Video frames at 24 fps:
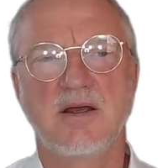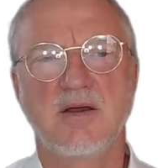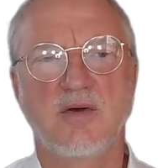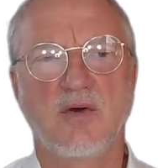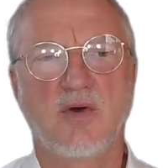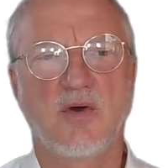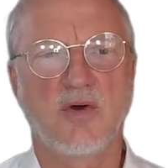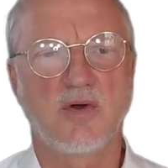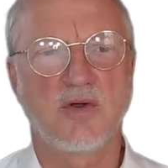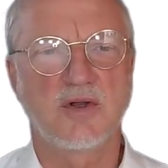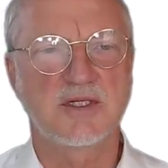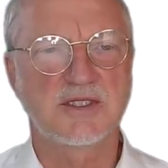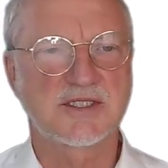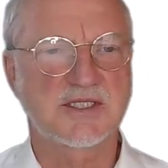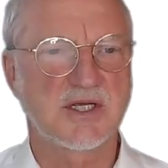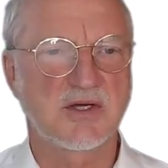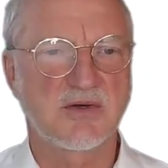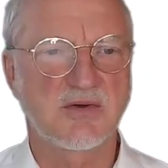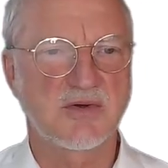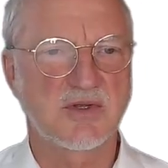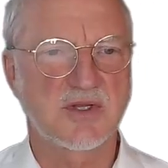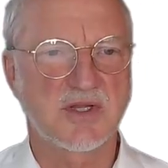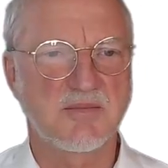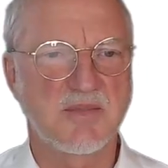
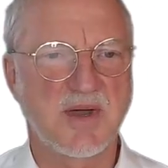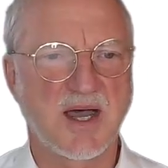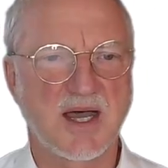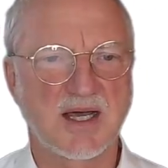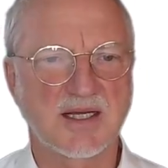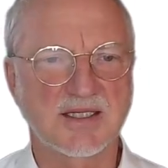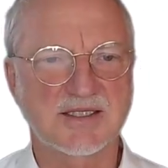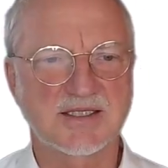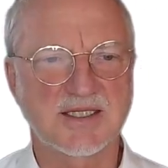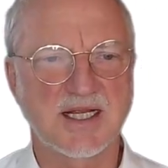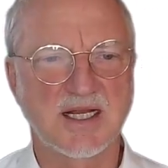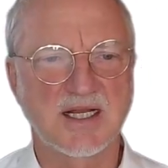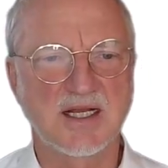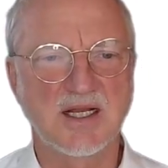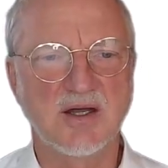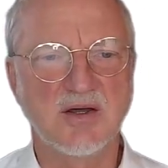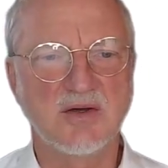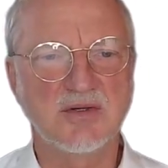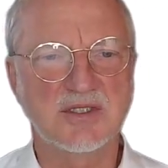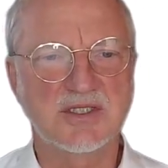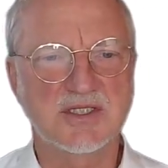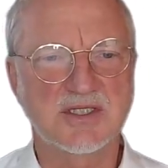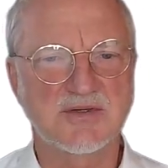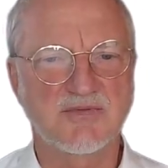Also the master
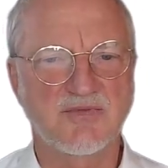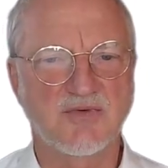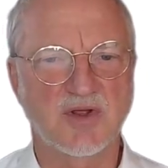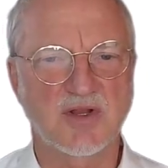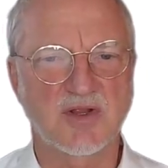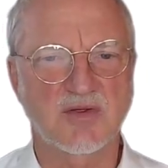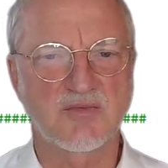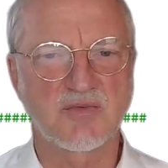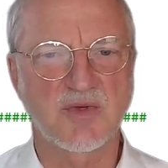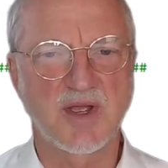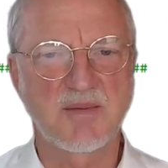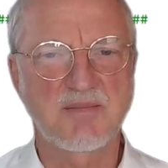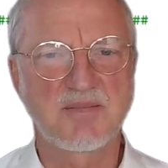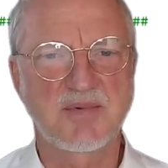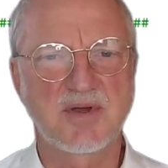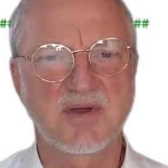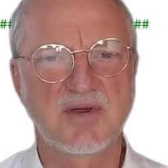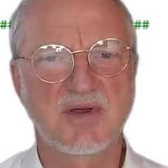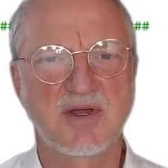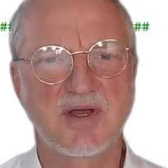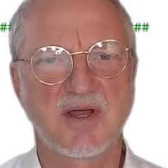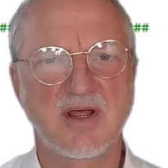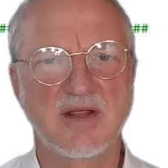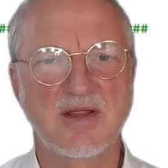nodes for the web.
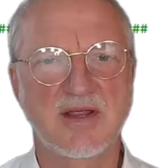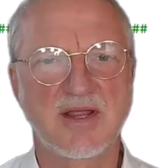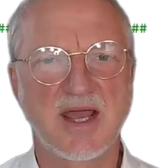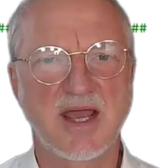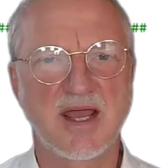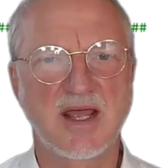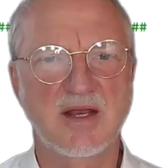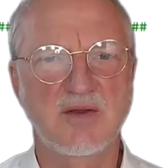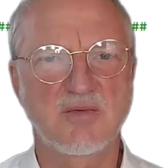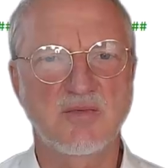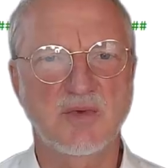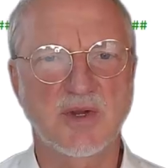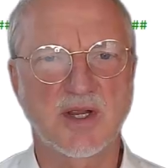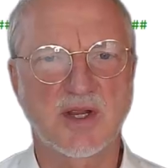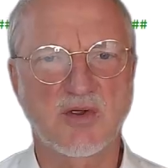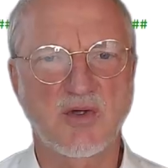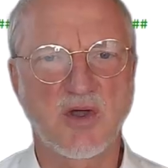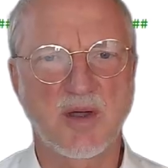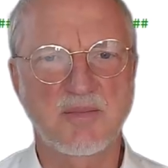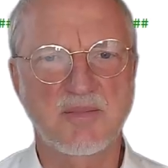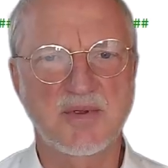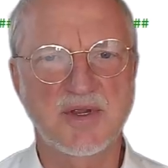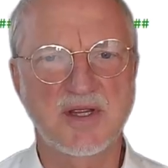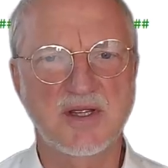Then we
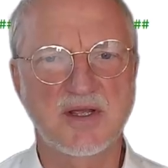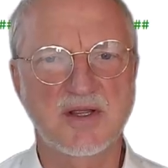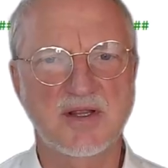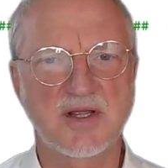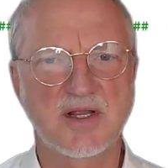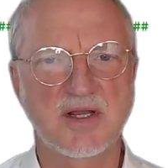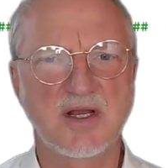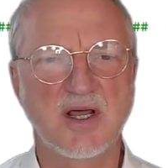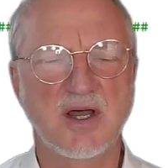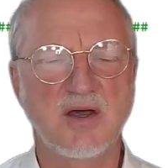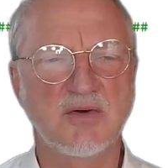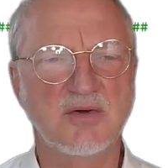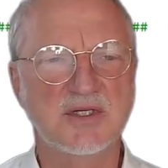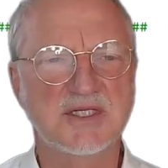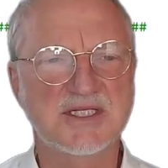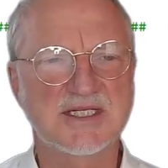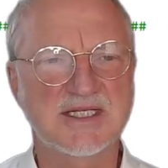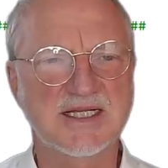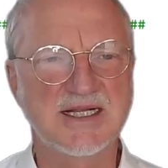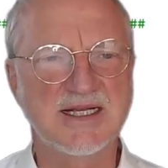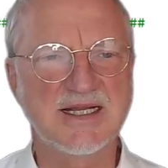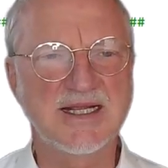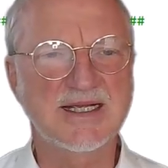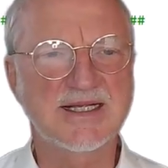copy the nodes
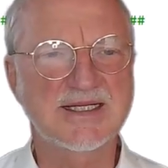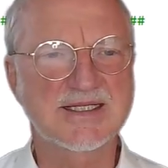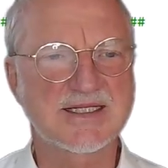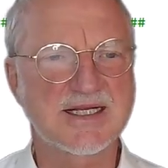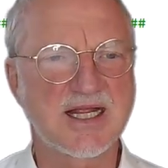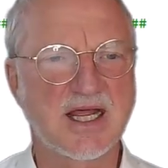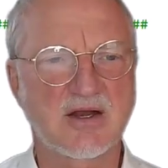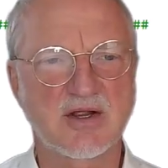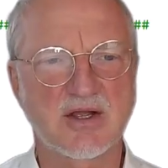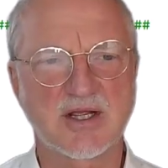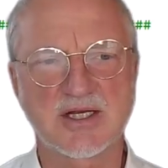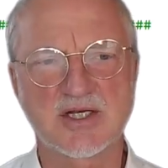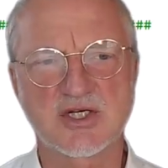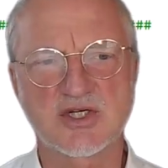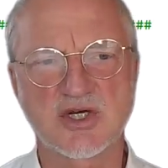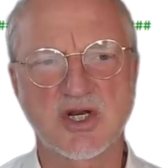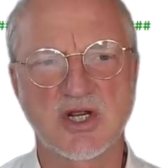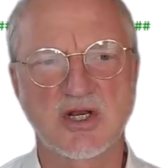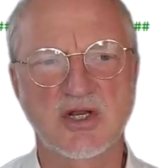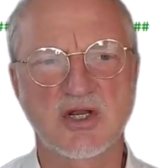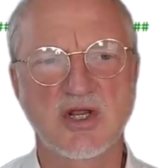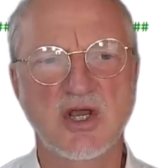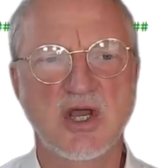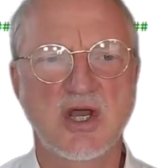in x
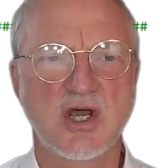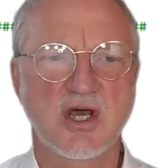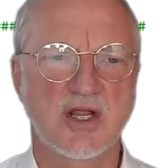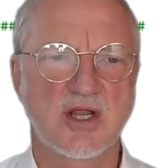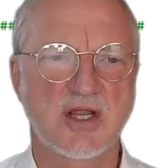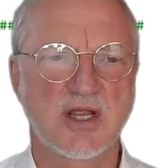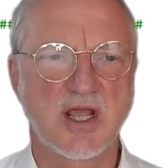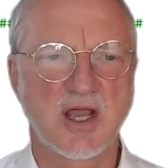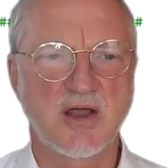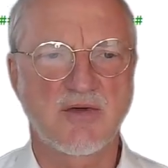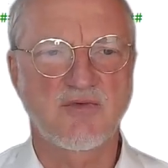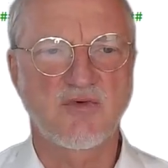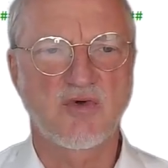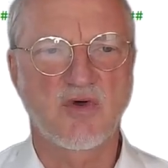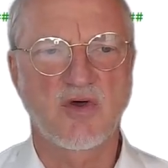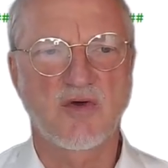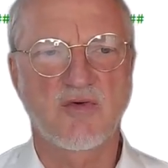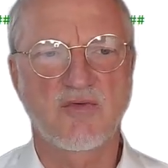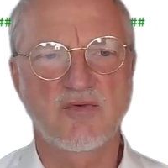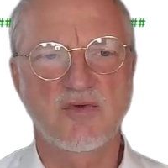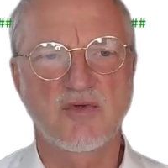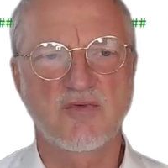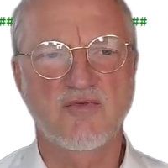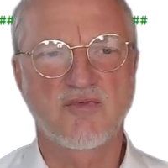direction. Therefore,
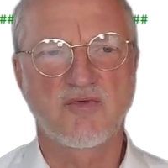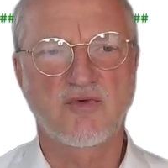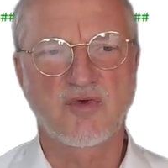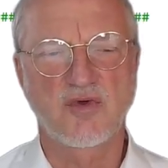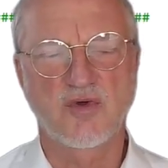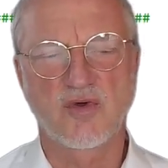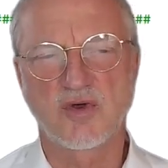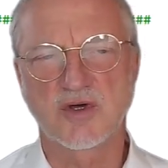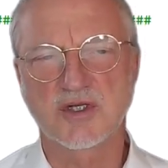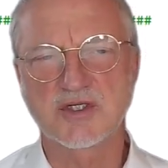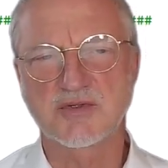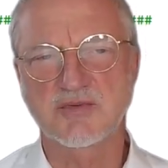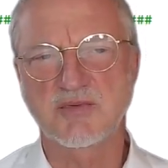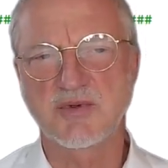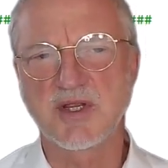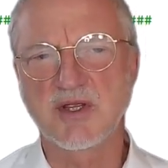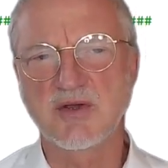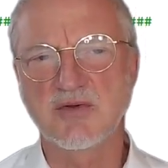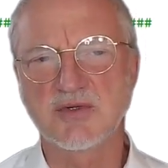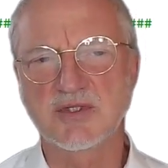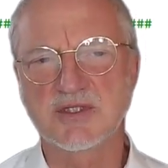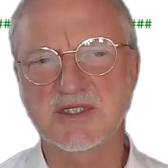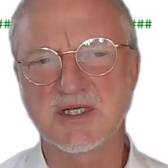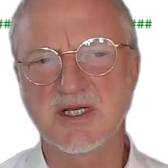of course, we
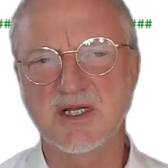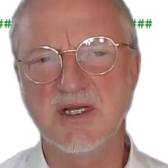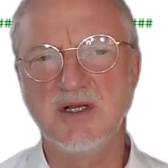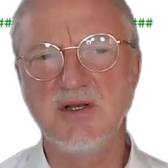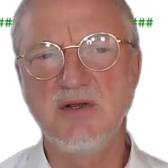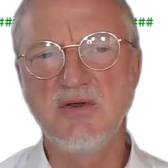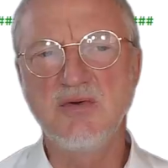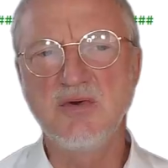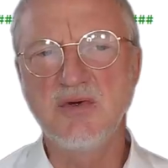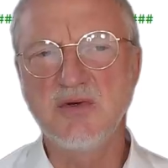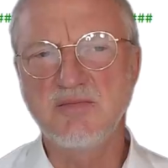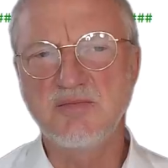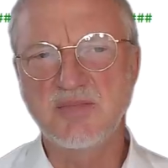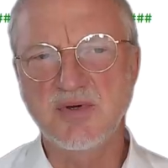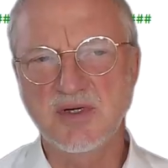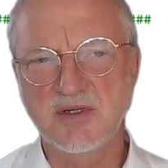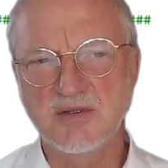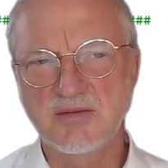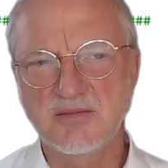use a loop.